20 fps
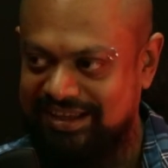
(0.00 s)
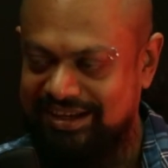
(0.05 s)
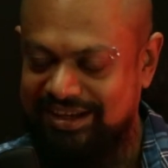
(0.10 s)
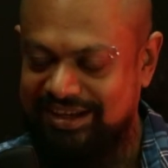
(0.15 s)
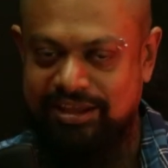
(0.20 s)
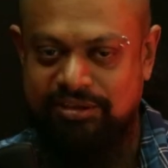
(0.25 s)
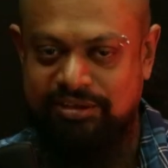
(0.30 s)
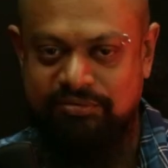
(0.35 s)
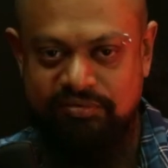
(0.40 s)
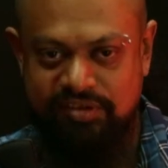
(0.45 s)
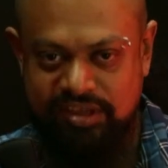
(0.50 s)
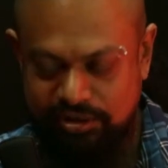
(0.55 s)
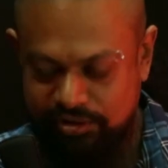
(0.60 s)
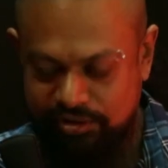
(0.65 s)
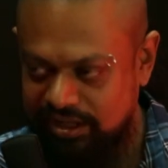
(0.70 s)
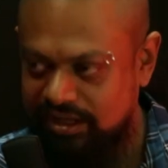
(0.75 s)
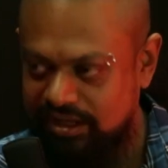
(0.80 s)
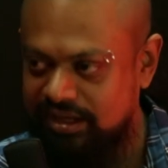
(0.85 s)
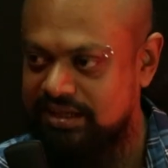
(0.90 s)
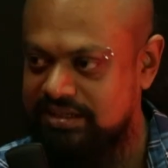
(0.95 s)
Like we
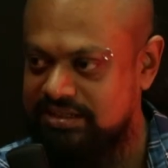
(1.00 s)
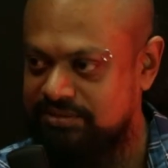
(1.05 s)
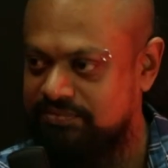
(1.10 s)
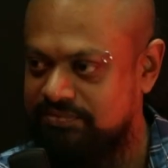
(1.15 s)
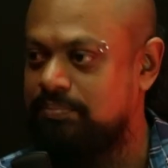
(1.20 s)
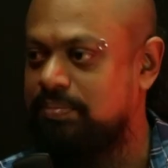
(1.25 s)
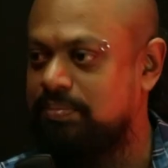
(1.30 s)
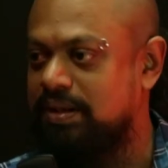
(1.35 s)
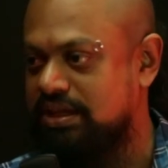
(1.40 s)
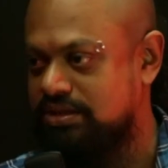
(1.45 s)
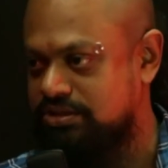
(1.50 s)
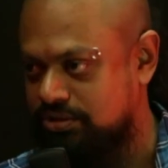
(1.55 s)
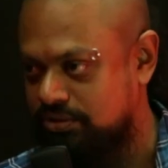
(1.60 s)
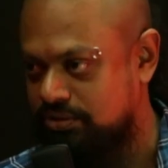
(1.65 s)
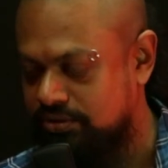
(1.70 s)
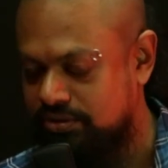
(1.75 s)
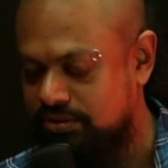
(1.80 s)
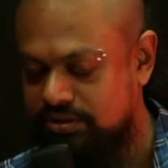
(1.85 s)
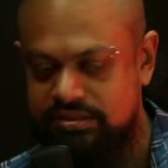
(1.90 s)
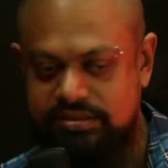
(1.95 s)
rehearse, we play yeah.
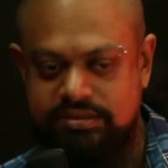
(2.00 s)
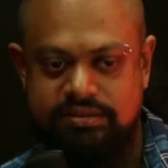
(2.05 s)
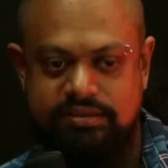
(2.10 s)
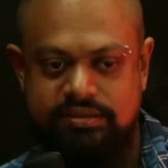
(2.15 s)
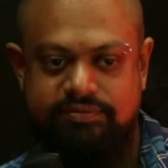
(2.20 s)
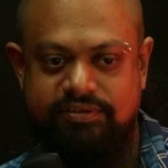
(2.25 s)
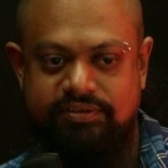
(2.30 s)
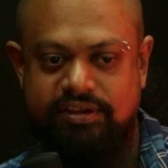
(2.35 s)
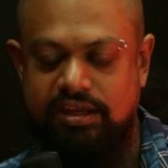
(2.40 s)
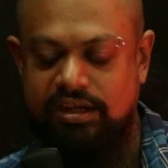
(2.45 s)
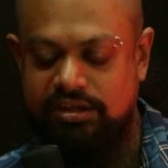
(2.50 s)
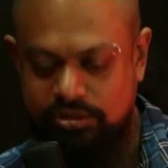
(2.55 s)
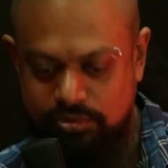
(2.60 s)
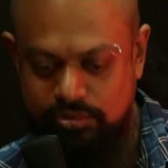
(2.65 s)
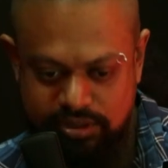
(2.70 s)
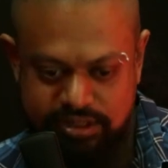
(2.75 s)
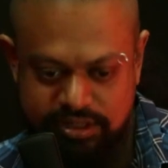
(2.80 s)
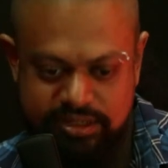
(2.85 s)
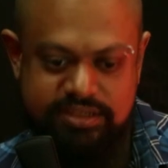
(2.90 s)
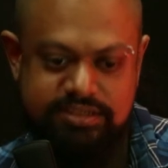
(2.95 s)
shows. If we get
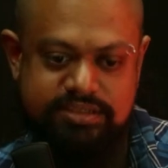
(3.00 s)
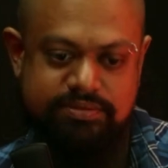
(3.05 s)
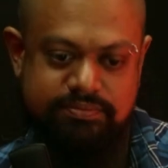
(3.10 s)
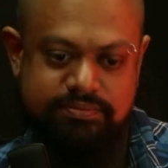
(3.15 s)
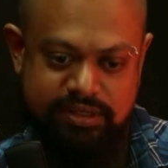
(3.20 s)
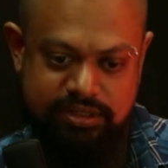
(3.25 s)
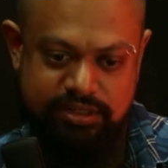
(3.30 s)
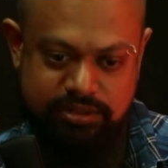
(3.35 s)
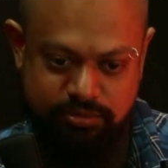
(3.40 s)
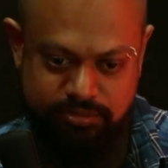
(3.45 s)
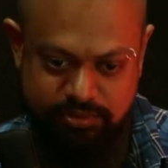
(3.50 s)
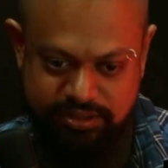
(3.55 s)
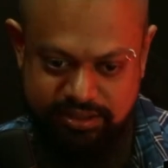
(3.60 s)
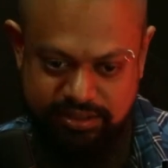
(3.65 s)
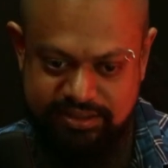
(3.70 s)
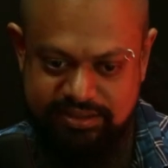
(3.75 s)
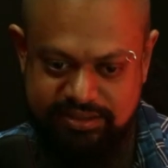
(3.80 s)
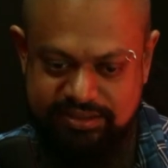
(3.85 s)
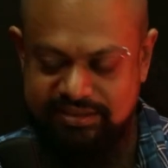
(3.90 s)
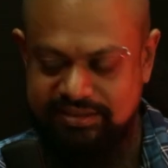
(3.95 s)
tours, we
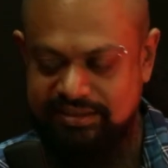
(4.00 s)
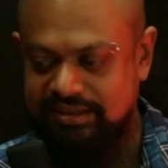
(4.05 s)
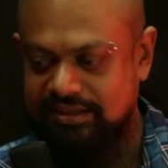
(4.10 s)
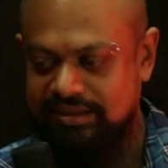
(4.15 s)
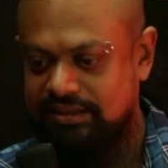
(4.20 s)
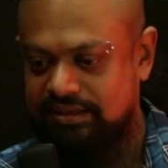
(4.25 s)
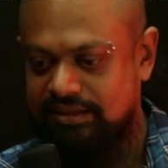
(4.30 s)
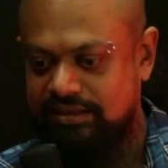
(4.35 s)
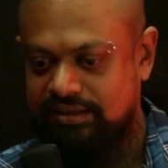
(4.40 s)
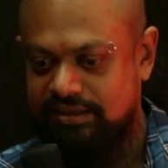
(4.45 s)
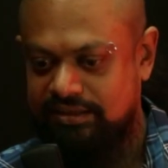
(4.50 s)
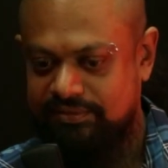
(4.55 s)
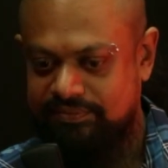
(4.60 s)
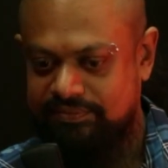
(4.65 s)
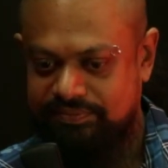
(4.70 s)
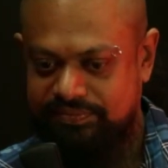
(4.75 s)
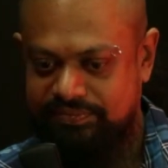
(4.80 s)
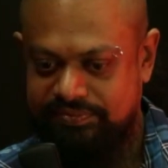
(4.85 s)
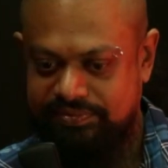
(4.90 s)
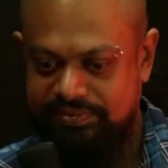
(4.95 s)
tour
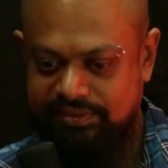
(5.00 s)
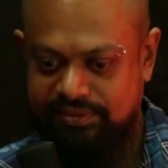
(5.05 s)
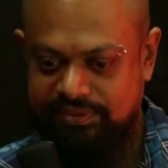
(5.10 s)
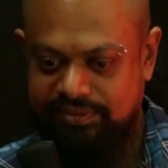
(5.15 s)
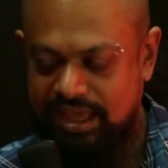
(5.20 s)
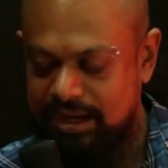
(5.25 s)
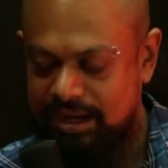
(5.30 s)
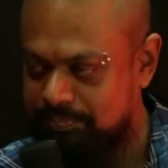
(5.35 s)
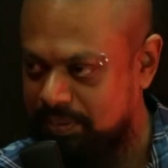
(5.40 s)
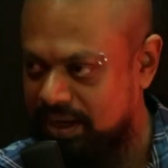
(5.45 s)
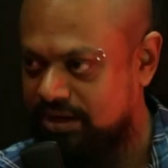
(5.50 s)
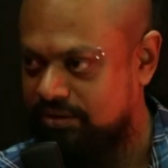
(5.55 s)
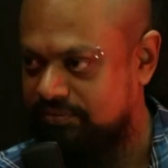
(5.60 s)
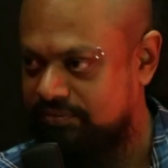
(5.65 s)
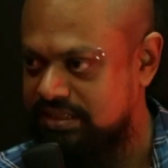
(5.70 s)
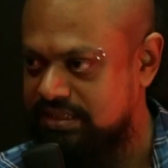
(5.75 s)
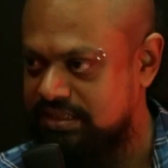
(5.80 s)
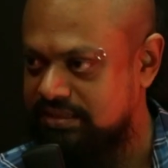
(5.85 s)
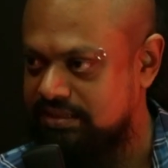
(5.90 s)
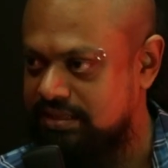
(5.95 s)
that part of
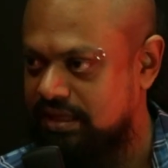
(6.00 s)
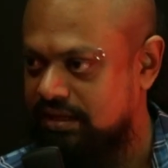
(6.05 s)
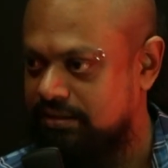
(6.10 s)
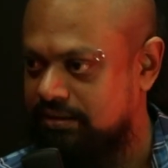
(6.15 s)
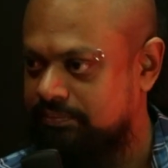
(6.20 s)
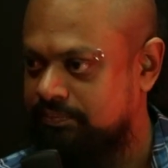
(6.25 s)
it. so this is